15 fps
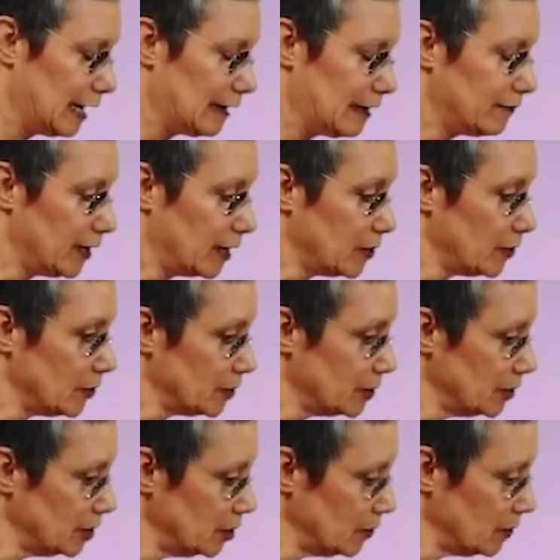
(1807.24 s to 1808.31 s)
If I
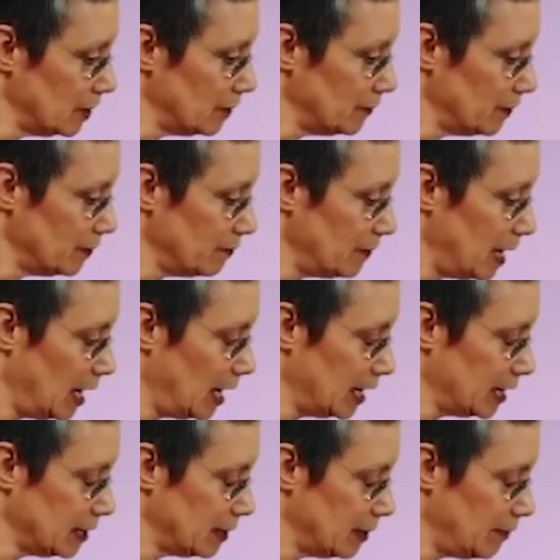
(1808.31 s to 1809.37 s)
couldn't do it from
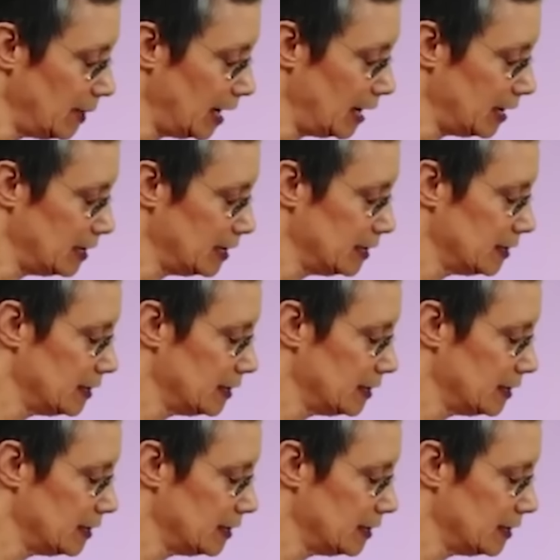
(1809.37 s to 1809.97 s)
behind the bed,